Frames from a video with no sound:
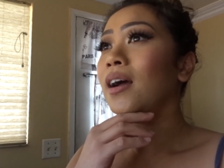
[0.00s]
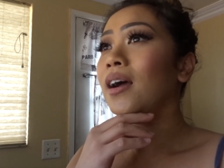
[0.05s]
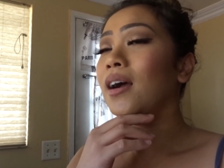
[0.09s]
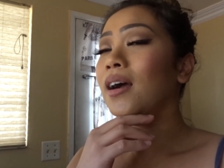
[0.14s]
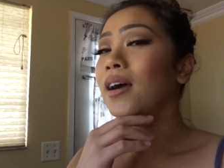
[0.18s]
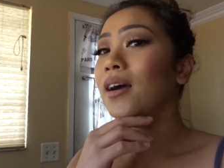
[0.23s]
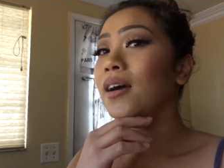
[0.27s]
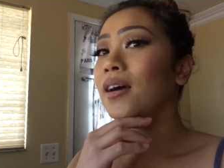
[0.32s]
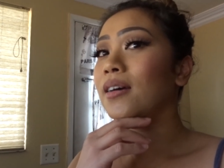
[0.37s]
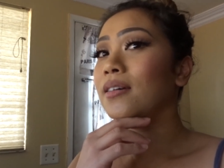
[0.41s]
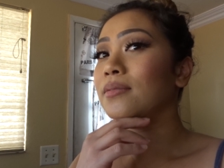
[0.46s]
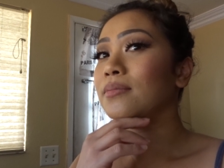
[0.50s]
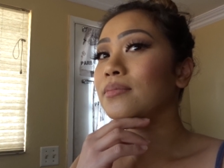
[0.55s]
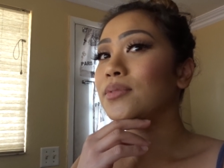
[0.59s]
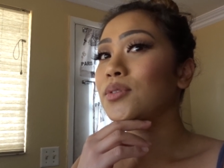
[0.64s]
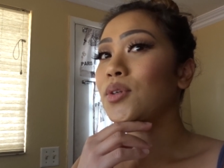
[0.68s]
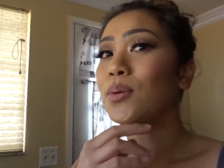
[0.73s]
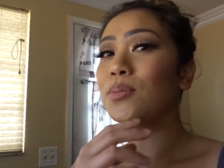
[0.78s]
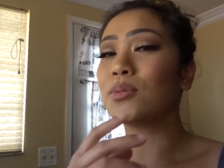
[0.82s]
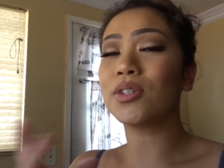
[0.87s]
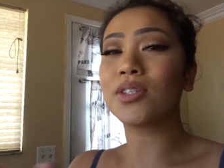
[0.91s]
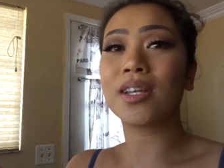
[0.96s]
Um,
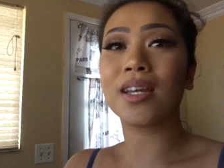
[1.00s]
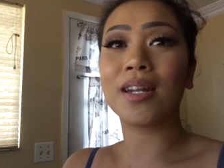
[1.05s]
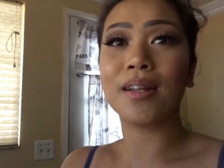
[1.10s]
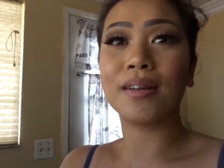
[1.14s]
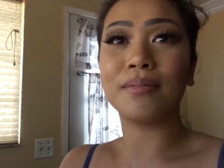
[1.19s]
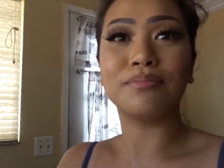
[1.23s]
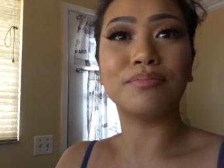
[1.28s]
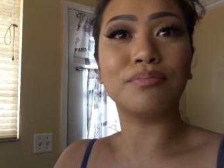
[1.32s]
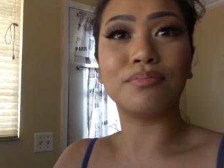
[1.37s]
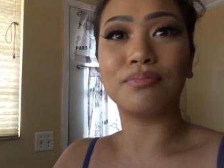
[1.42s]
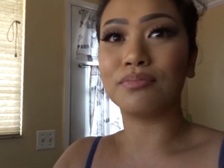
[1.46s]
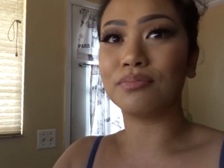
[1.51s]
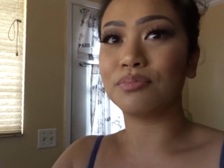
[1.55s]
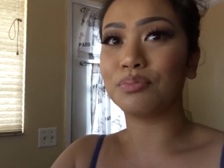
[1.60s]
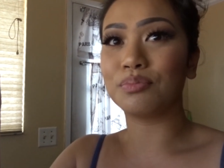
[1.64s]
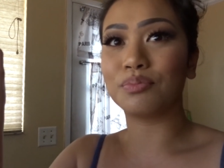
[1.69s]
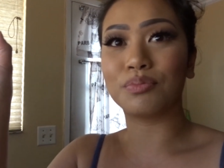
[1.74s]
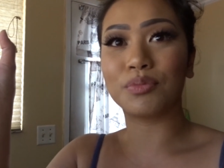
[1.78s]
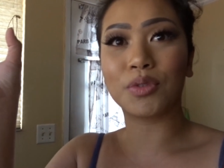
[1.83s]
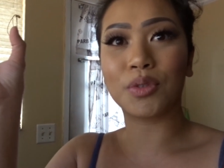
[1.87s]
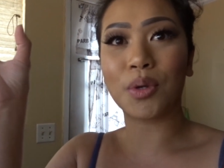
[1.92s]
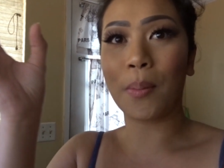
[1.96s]
so I'm just gonna
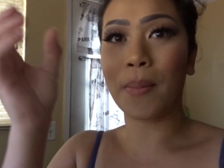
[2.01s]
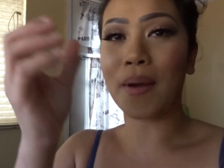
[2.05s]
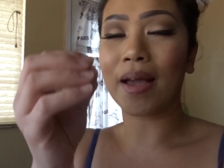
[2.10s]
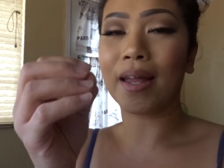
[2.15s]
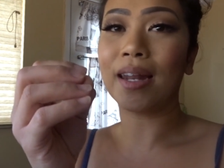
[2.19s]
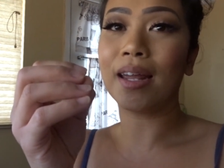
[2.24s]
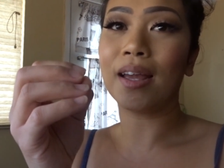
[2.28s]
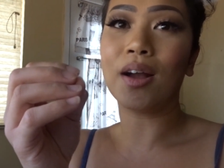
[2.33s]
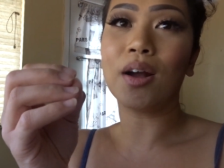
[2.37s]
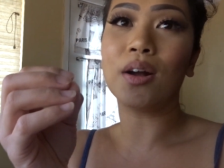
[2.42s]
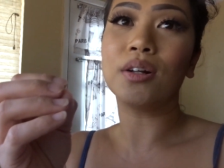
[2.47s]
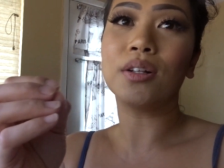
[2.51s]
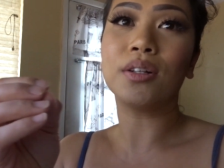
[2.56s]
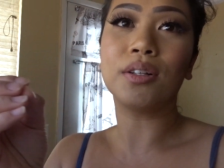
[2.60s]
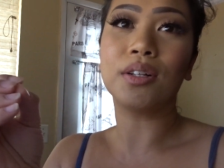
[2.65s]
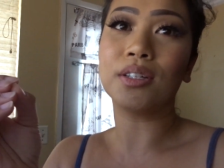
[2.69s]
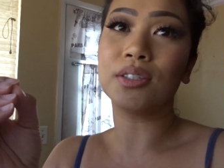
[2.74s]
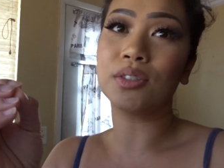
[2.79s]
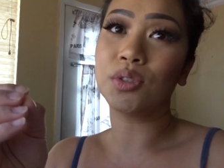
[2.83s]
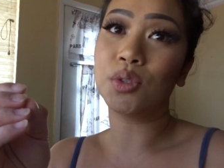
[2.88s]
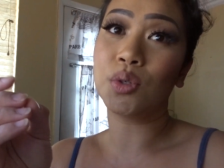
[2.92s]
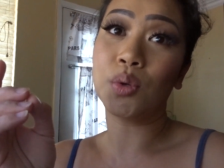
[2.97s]
combine it
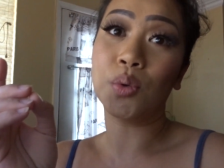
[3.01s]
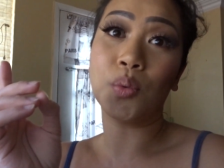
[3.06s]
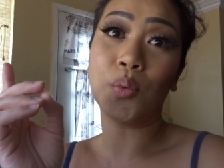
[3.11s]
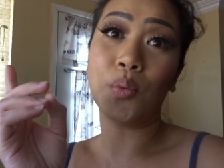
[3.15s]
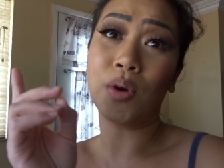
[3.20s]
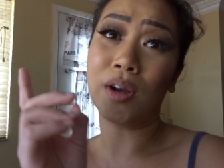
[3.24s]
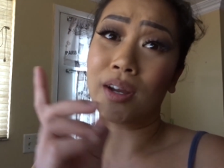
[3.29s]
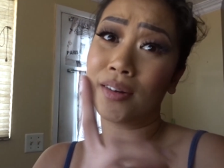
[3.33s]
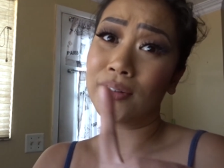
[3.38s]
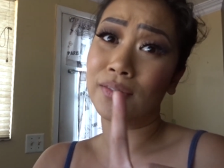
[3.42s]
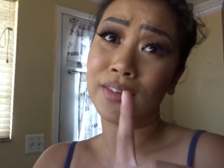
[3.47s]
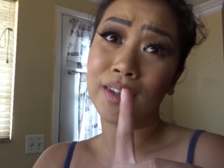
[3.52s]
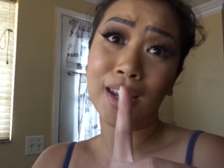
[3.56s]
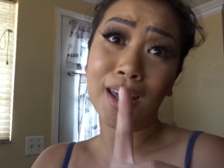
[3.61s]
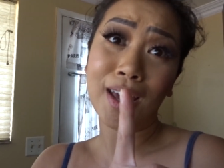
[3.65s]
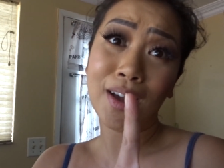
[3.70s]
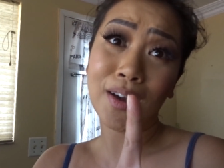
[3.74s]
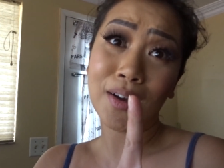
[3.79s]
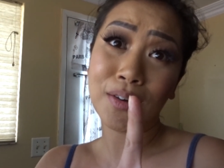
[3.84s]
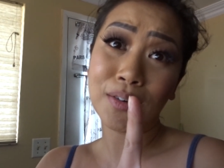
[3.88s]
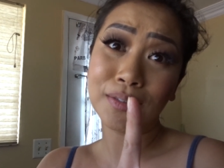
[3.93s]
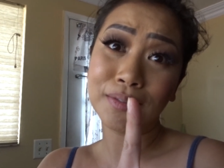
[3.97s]
all into one
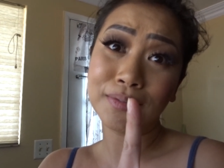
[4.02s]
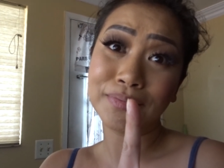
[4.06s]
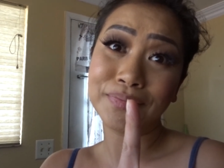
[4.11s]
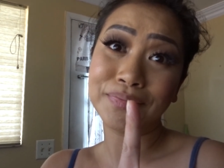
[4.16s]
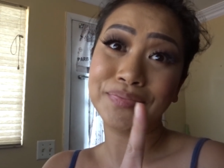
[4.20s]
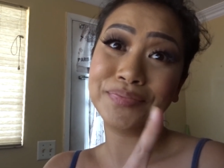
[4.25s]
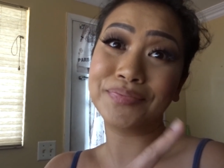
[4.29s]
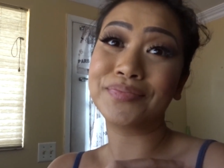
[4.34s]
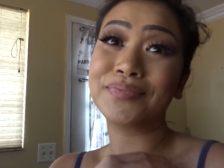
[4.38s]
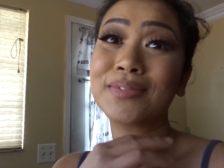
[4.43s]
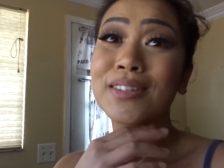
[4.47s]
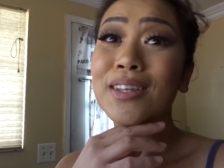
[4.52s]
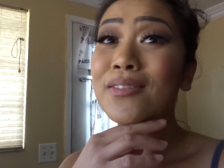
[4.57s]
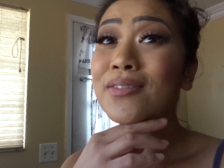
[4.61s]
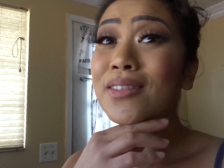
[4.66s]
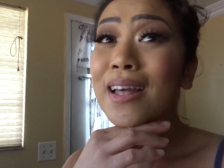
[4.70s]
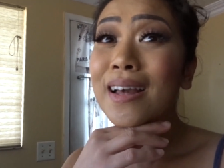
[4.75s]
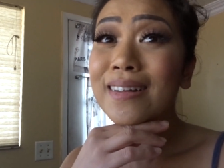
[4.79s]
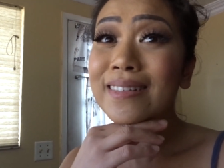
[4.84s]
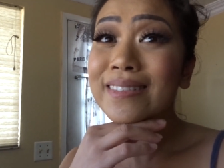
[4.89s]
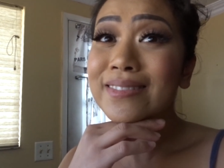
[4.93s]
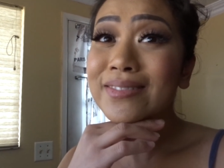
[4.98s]
video
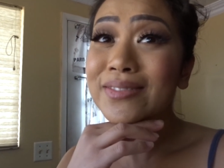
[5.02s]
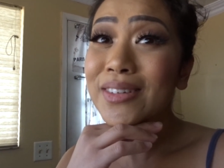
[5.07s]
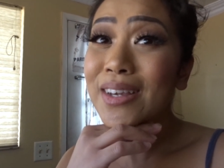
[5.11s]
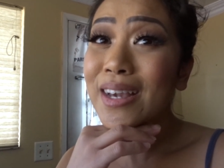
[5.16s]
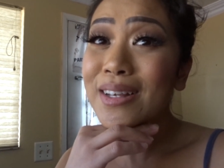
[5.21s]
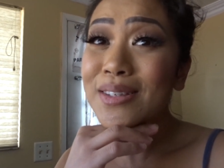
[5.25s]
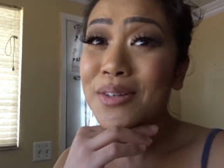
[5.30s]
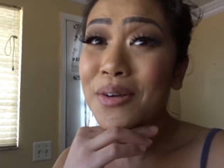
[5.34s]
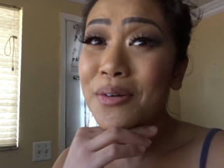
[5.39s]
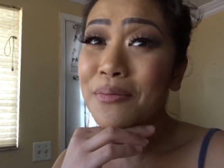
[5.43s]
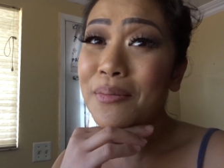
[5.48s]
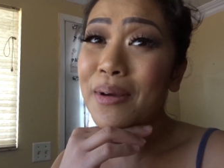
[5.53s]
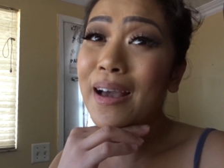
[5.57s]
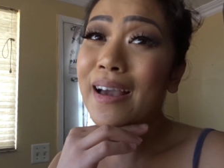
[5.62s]
if that gets guys don't